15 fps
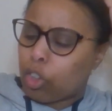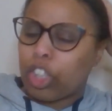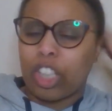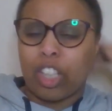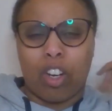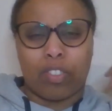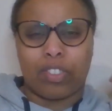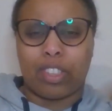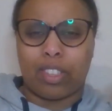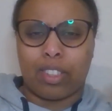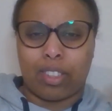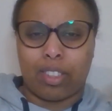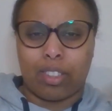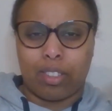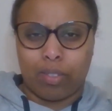after
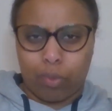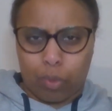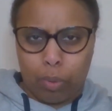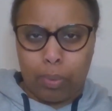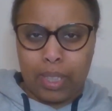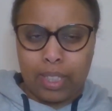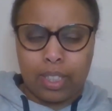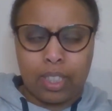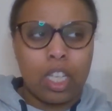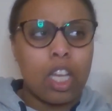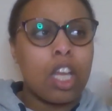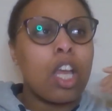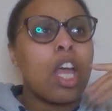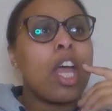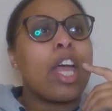the triplets.
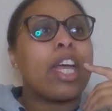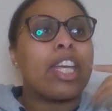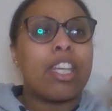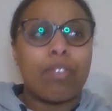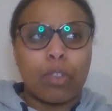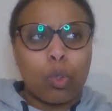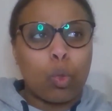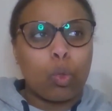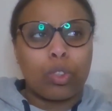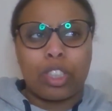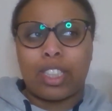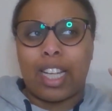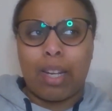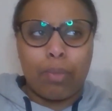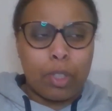He even called to
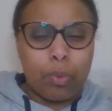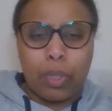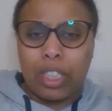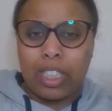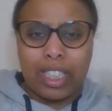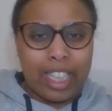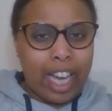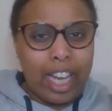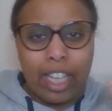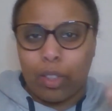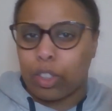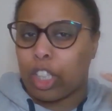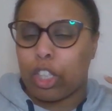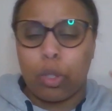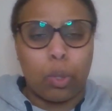say, let me speak to Kate. He
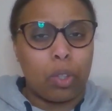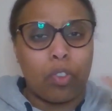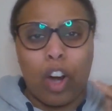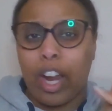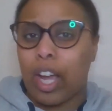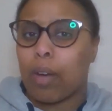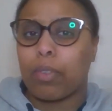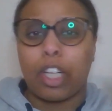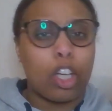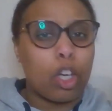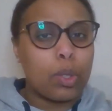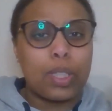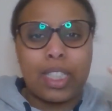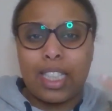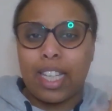was like, you are right, I'm gonna
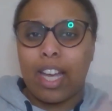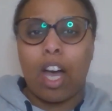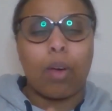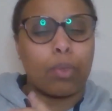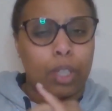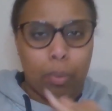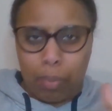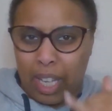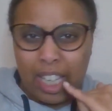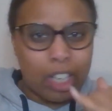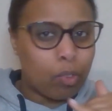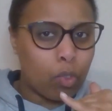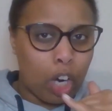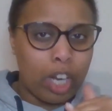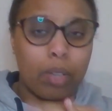go see her, I'm gonna make
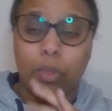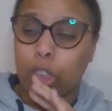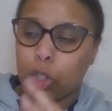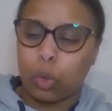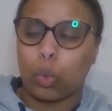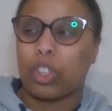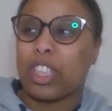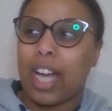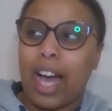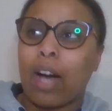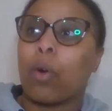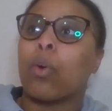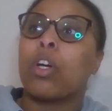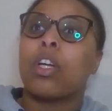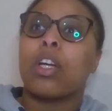it right, I'm gonna sort it
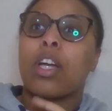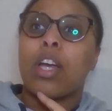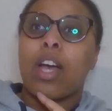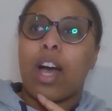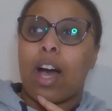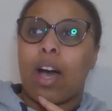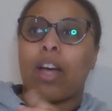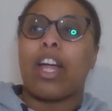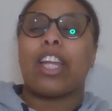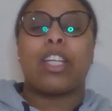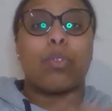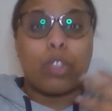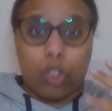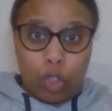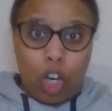out. And he
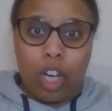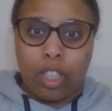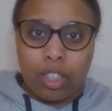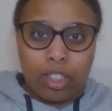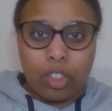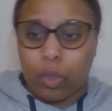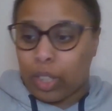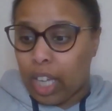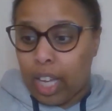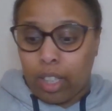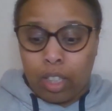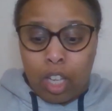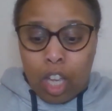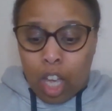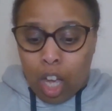was drunk. So
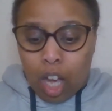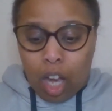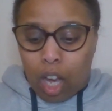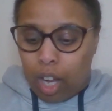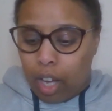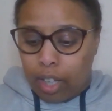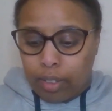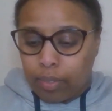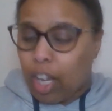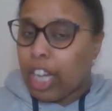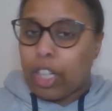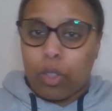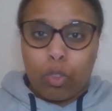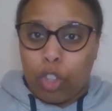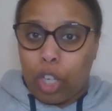again, I
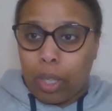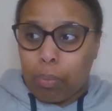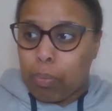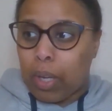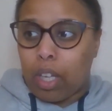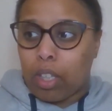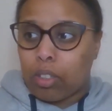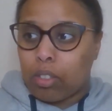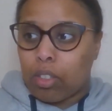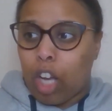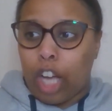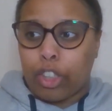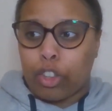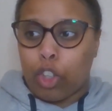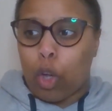don't drink, but
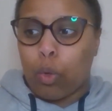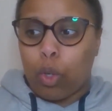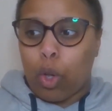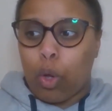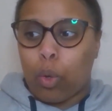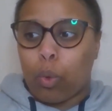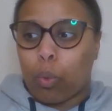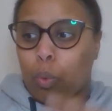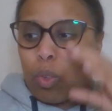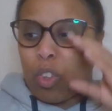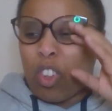I don't know